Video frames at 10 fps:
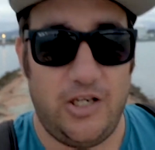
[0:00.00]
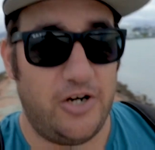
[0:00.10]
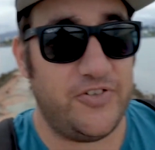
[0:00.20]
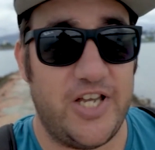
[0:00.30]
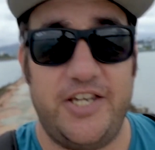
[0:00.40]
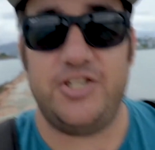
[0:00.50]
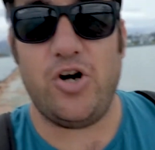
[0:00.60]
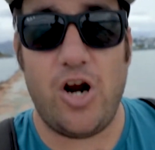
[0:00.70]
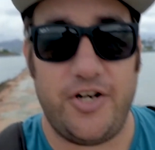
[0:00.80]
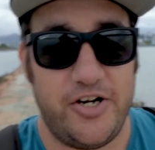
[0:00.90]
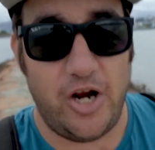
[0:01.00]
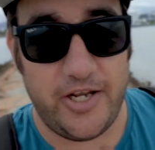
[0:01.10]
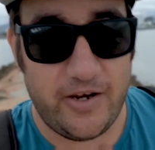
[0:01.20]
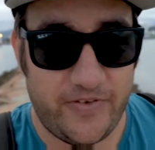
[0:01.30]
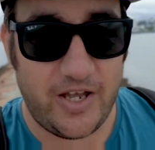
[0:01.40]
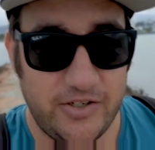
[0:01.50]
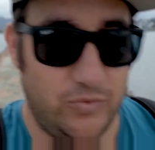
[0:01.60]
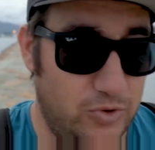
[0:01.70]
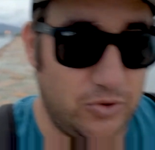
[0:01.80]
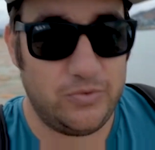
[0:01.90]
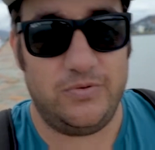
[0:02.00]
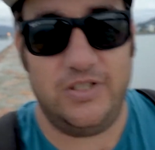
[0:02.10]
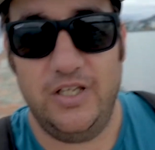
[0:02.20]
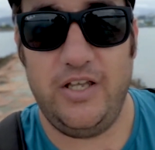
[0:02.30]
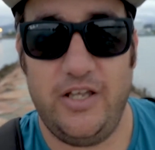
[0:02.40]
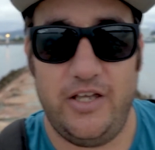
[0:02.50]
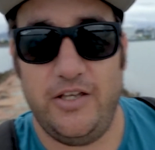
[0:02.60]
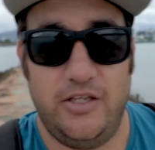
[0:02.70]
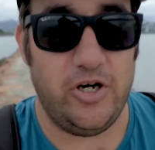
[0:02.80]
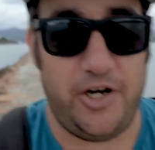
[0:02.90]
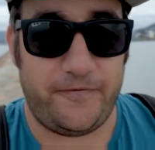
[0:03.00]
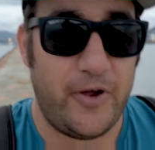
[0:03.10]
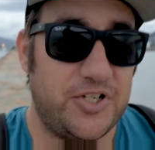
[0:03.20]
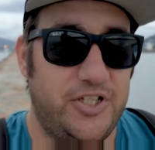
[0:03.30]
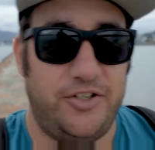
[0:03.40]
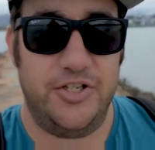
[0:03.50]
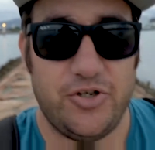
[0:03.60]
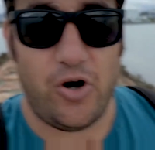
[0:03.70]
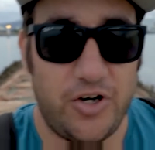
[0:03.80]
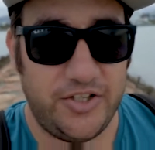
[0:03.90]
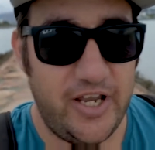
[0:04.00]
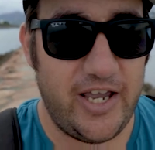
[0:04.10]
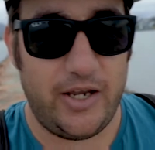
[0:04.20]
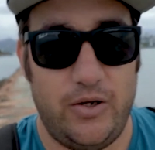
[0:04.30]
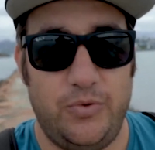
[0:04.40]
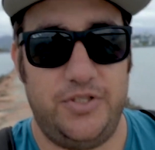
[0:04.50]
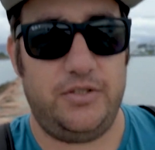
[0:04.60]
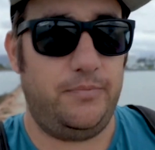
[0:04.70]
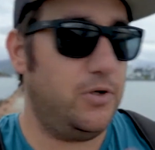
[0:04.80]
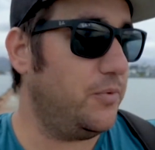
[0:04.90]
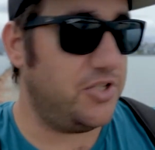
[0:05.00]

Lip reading: And if you take your drone and you only have that, well, you're only focusing on your drone in the air, which you probably